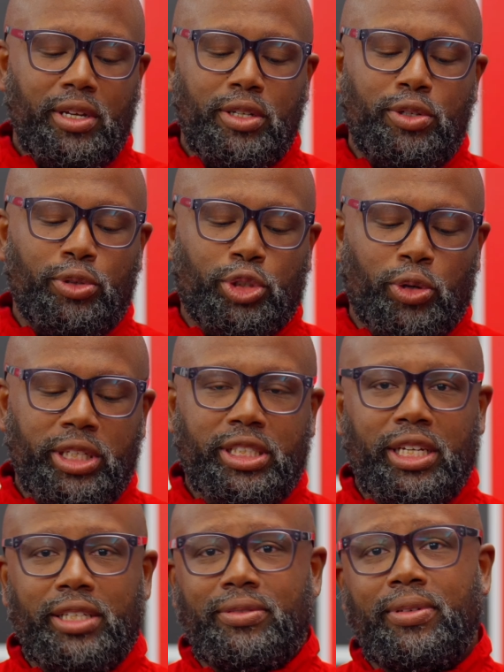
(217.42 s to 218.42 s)

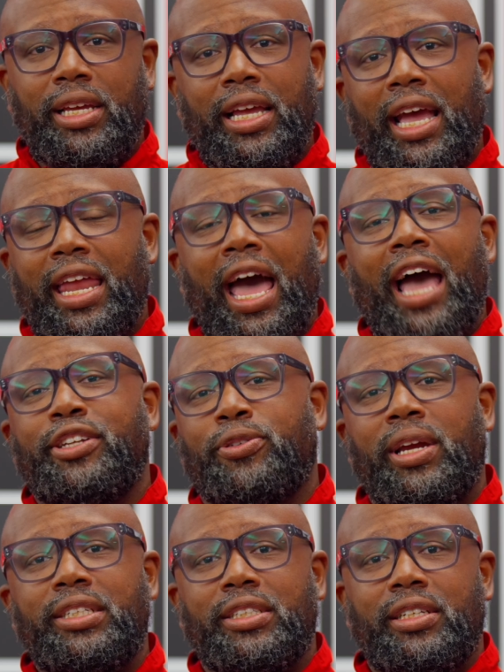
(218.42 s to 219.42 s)
nutrition, and
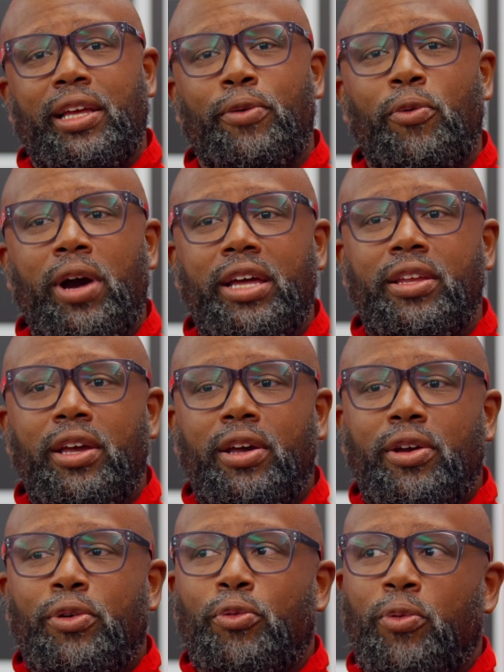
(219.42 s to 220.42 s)
hydration. And what
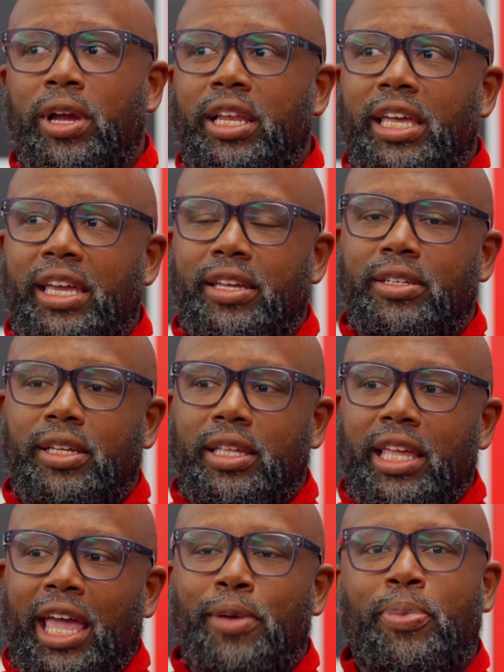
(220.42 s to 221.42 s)
really
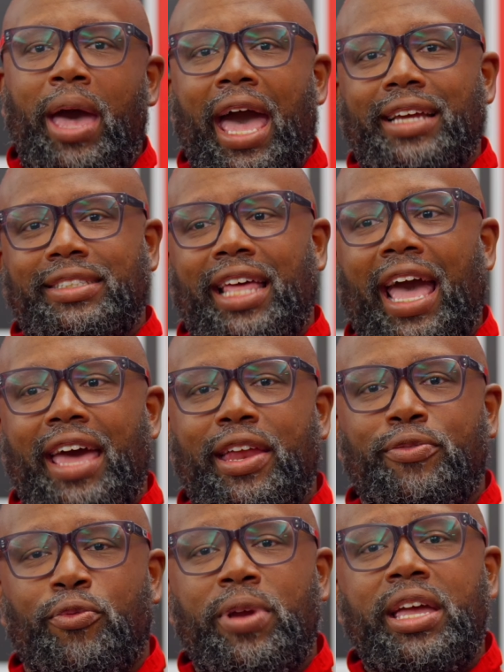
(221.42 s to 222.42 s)
impacts that
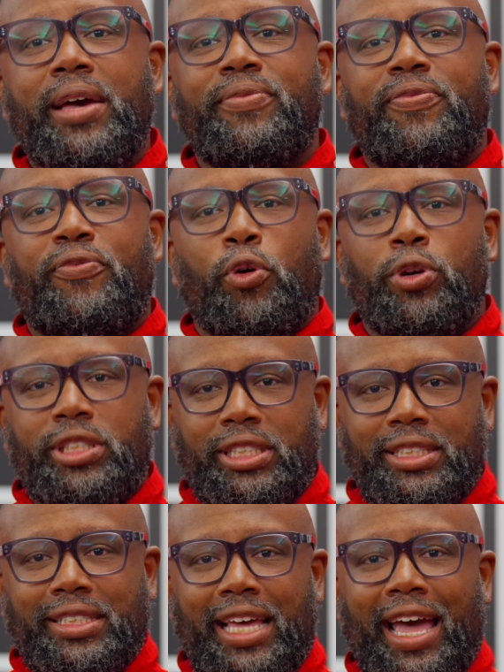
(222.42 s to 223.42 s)
and
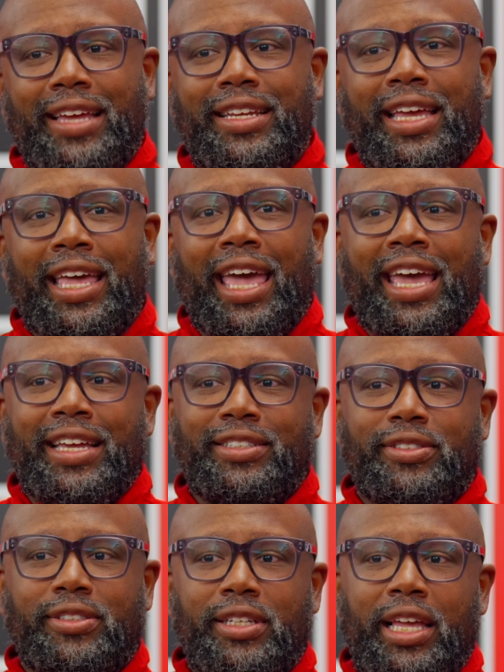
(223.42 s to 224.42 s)
reinforces that
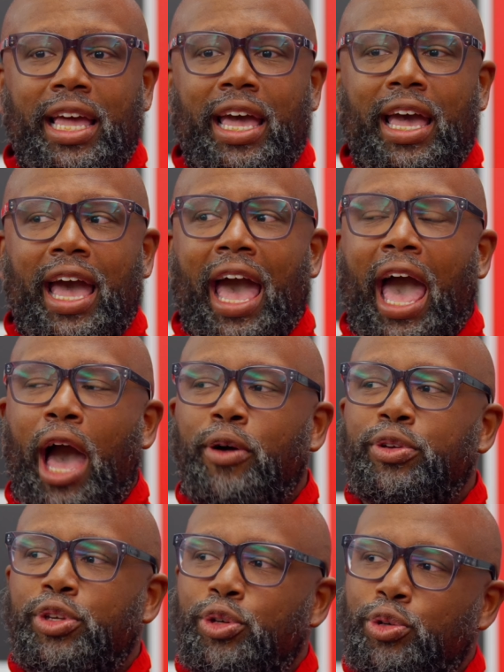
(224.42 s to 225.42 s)
is
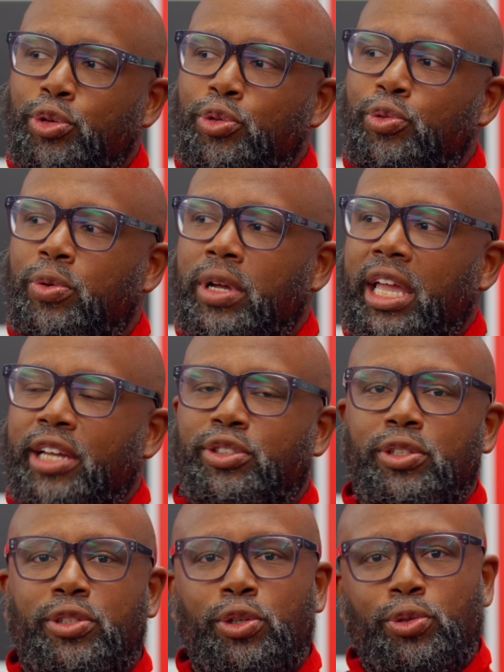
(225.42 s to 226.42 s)
how you
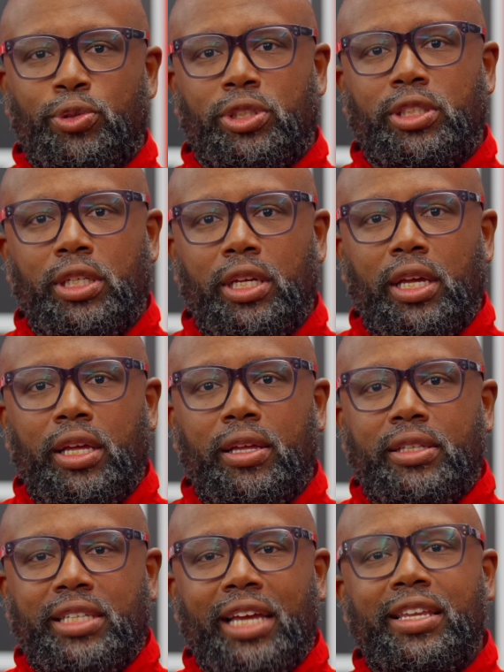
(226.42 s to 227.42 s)
introduce
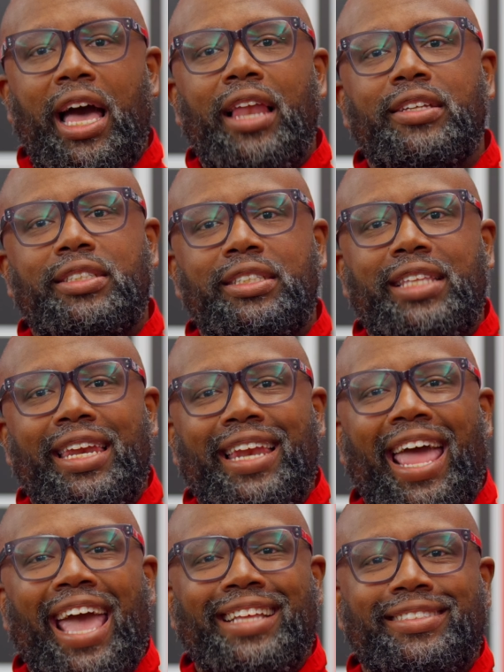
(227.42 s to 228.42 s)
technologies that
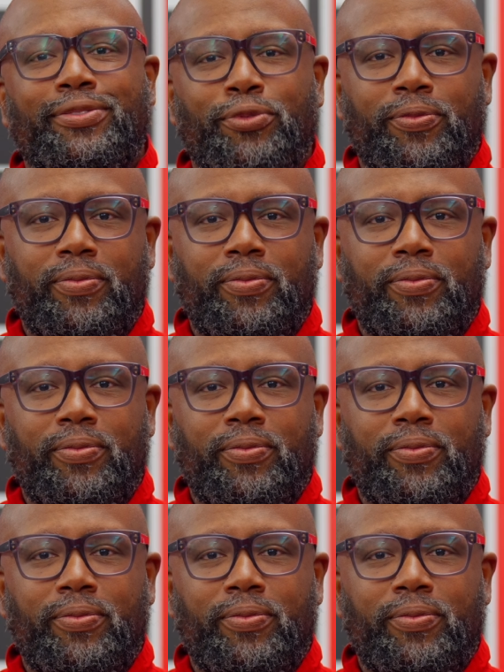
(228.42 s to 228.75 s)
enhance